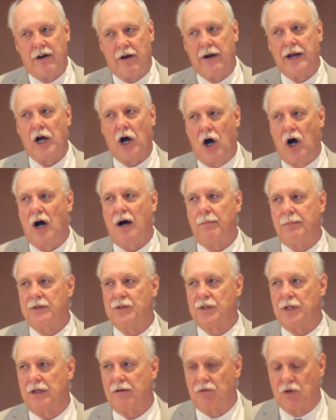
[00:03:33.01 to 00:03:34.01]
very
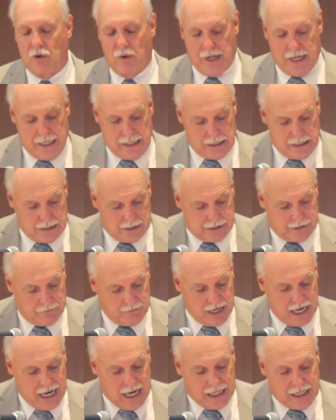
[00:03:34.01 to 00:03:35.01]
opposite of
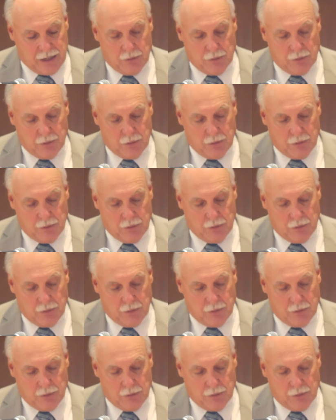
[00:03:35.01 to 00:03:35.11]
greatness.